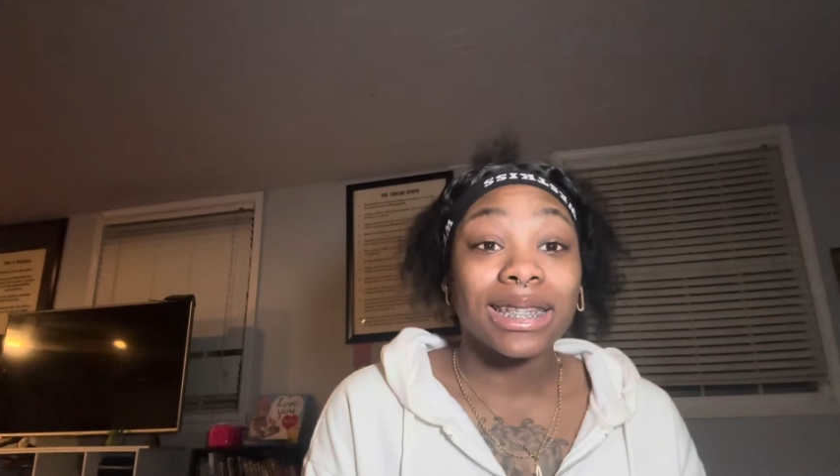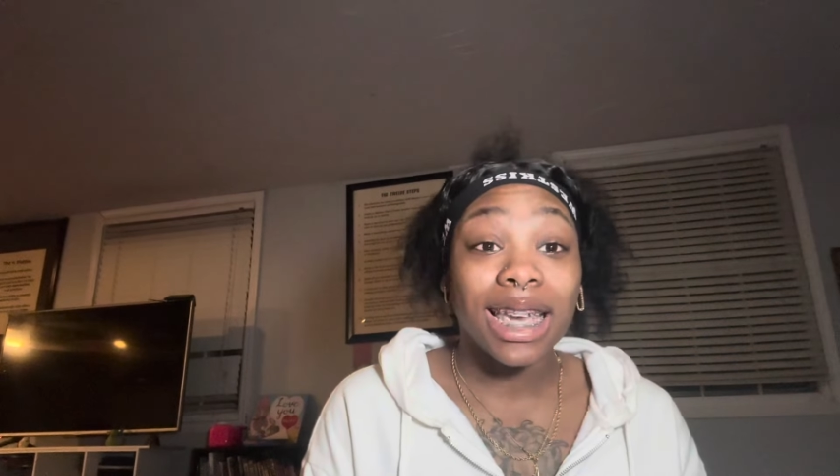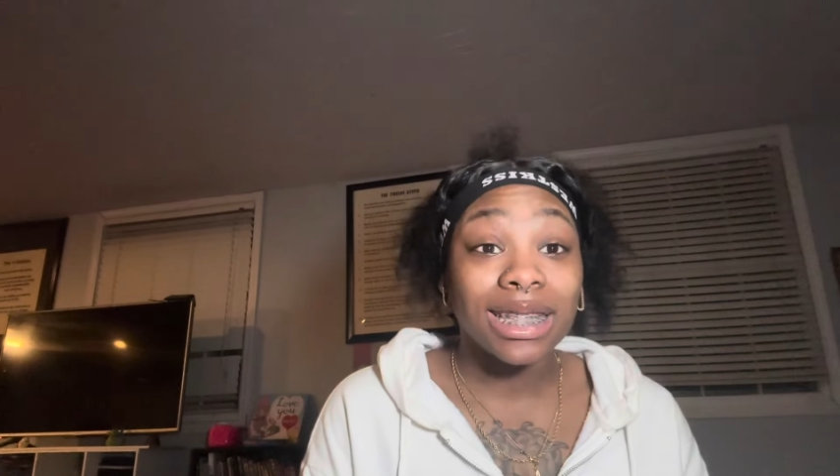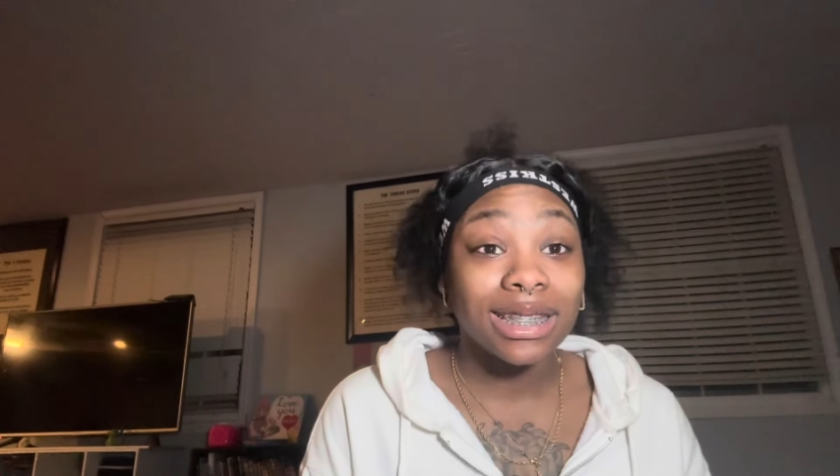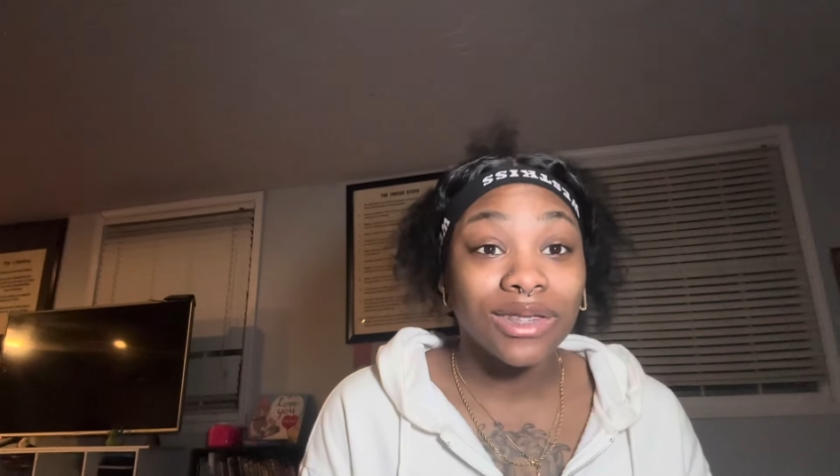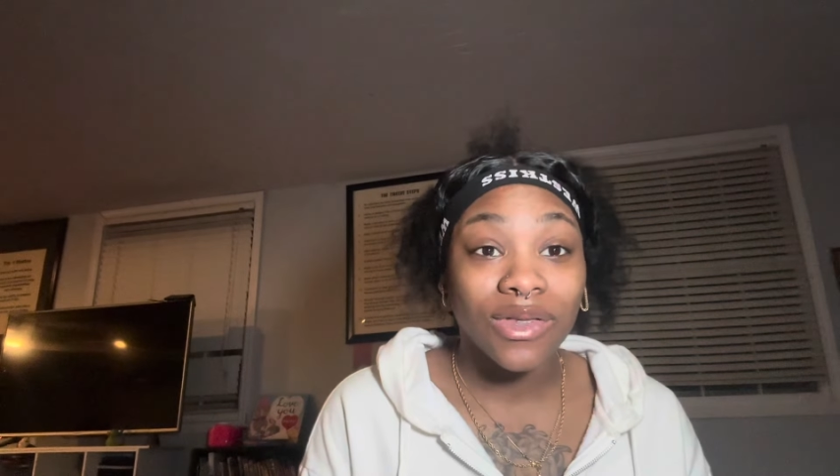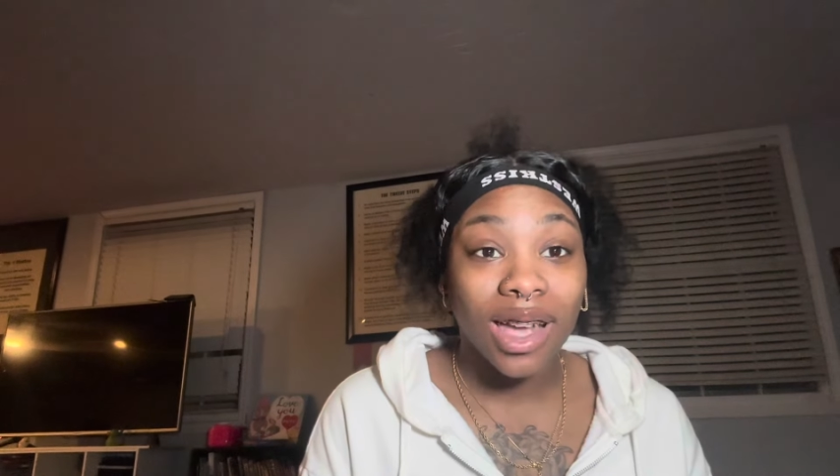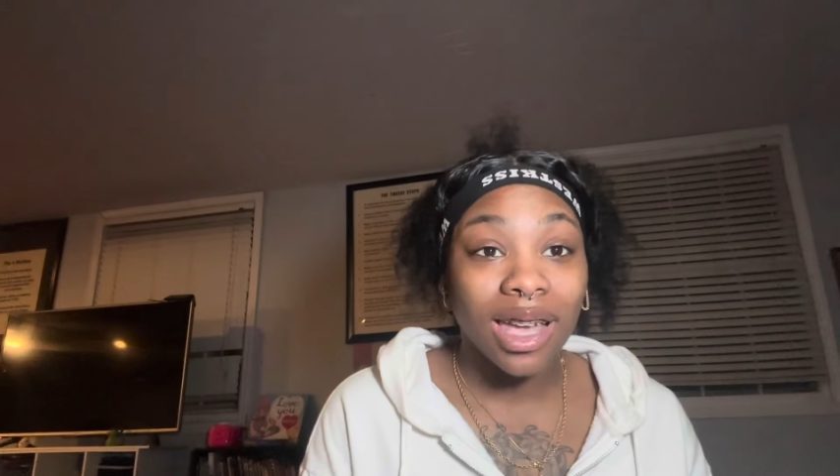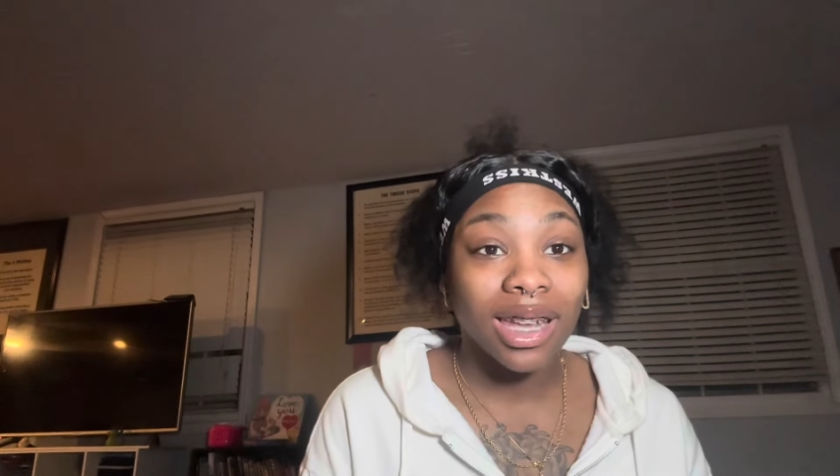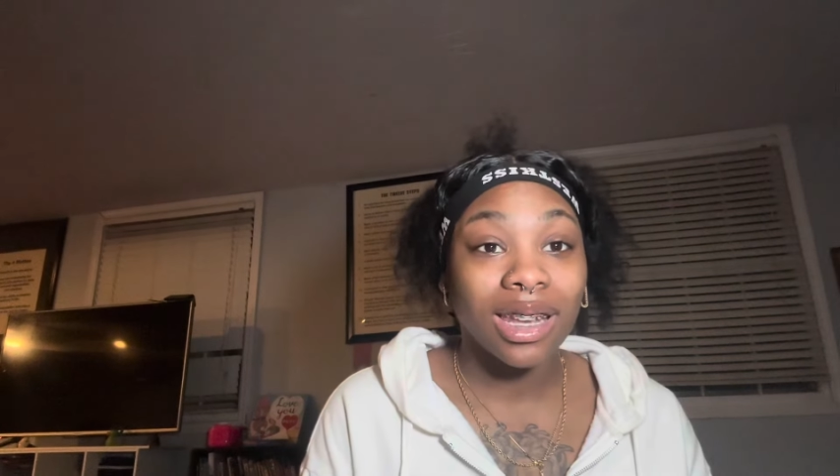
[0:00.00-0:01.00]
Text is
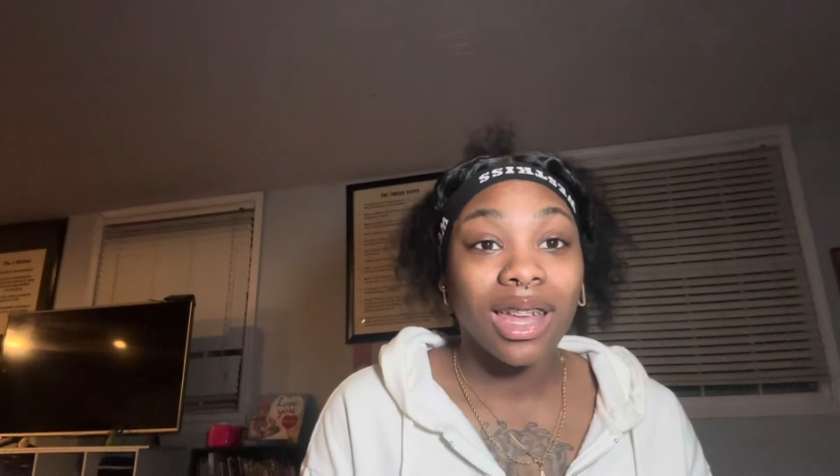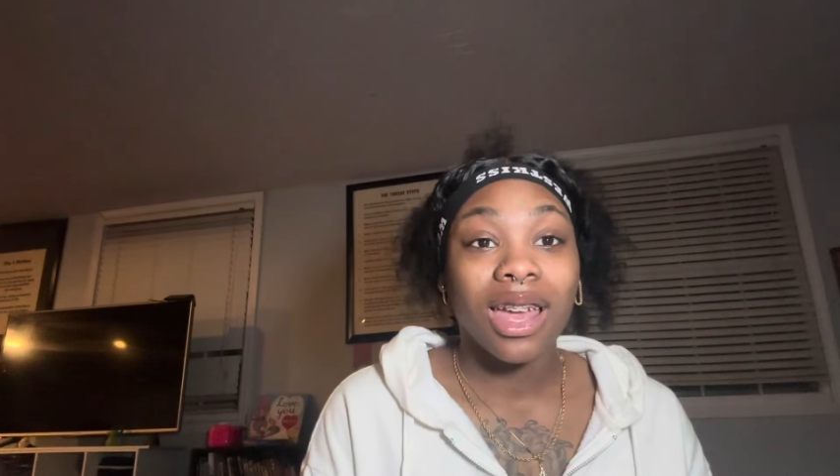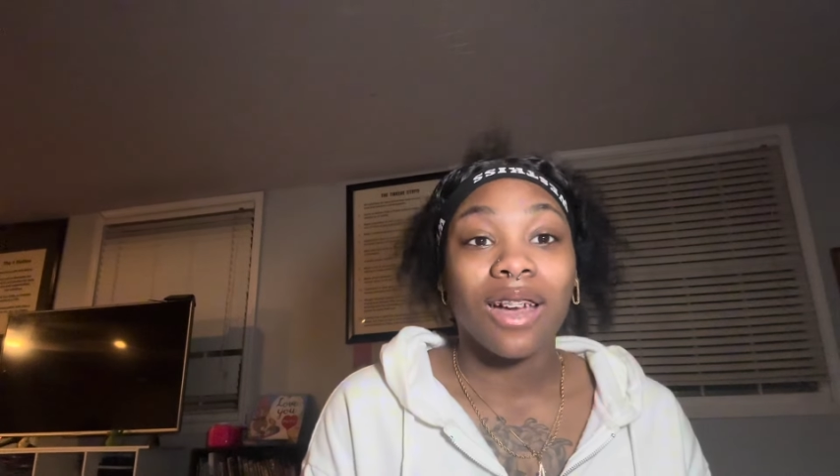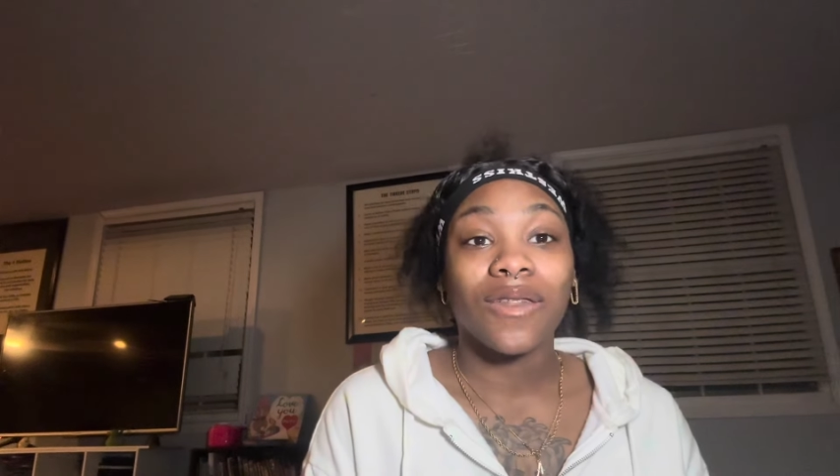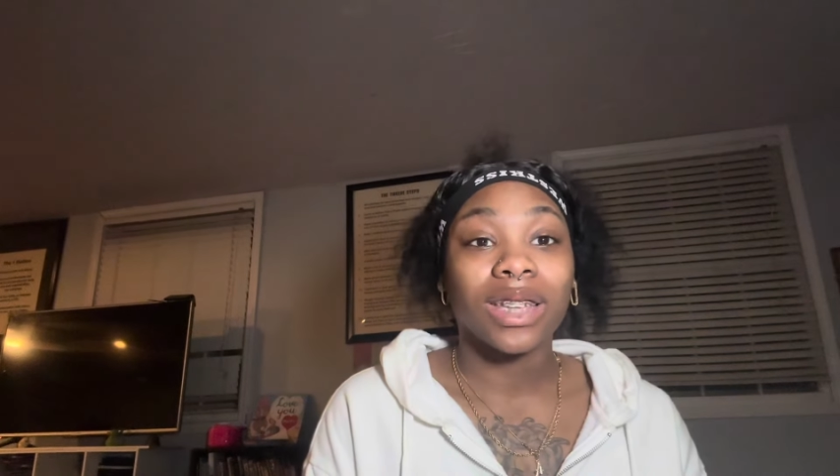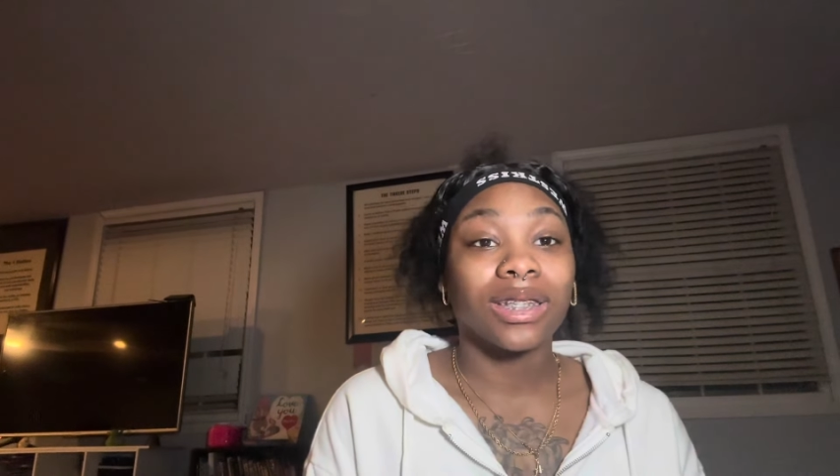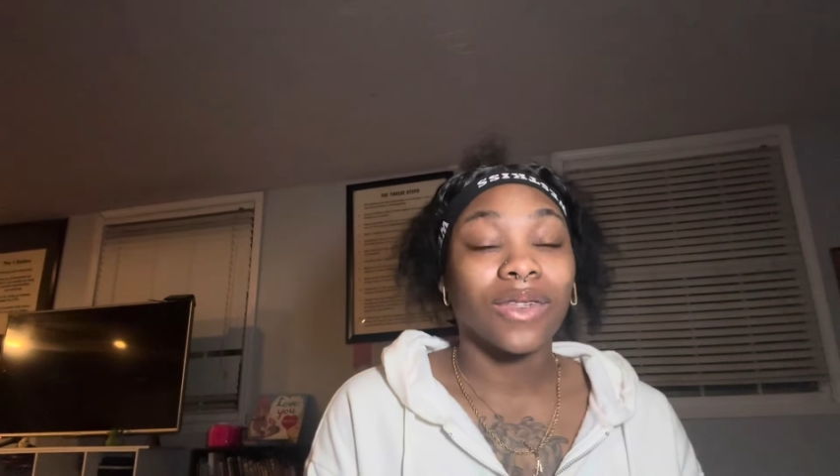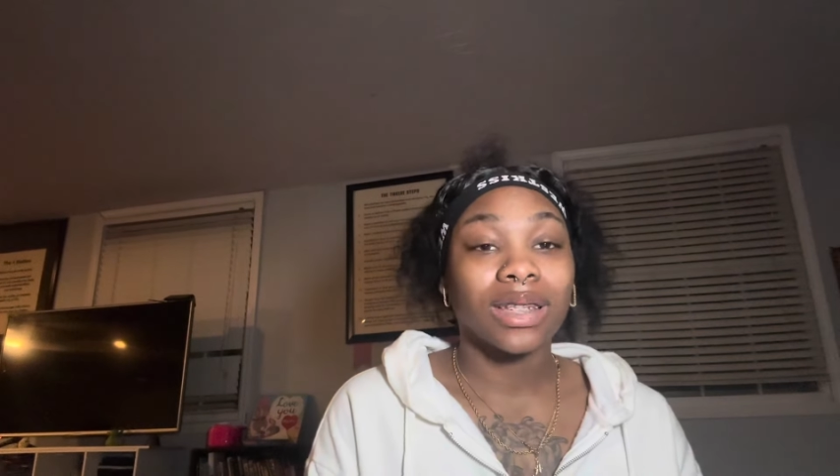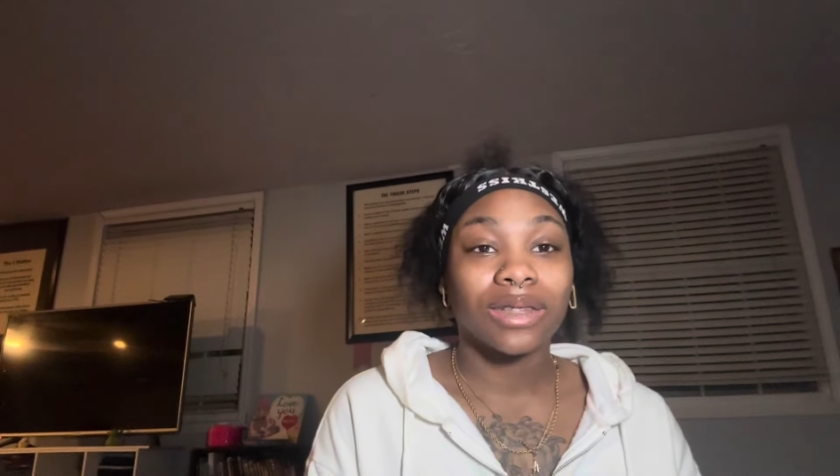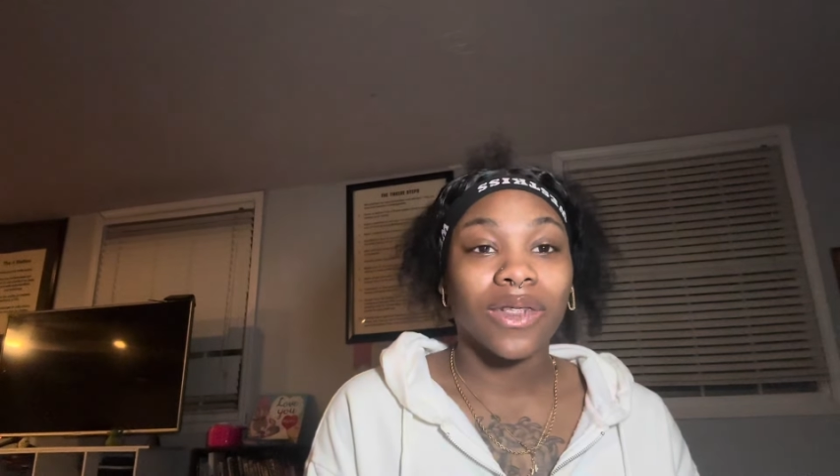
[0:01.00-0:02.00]
fine.
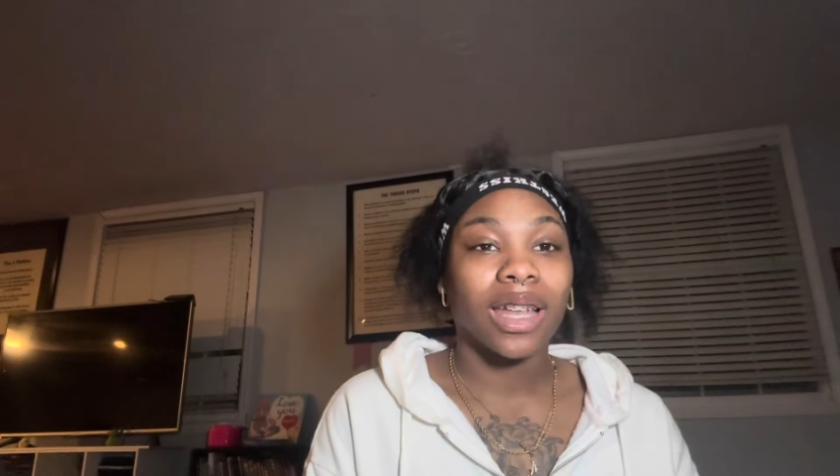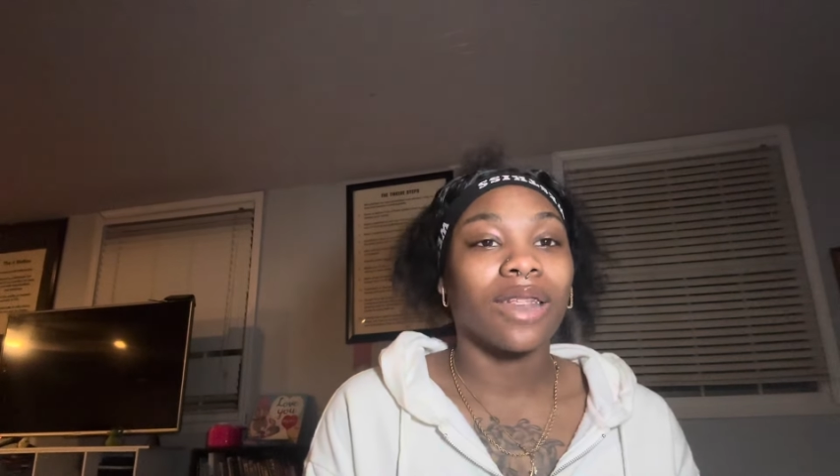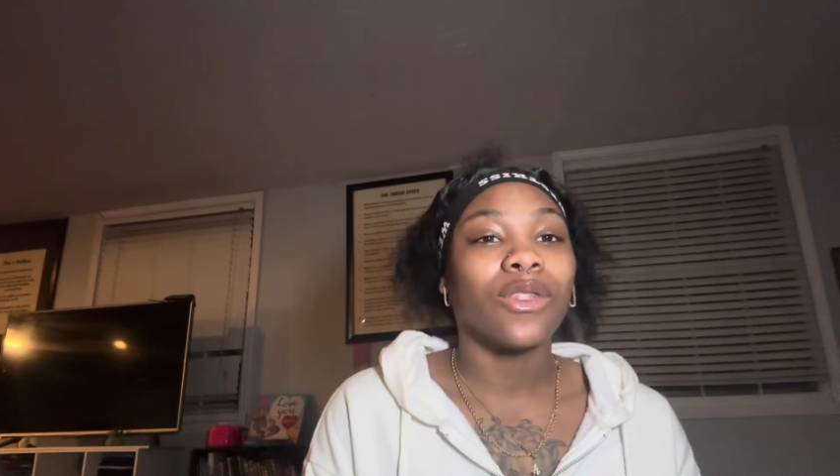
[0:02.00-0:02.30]
Face-to-face is fine.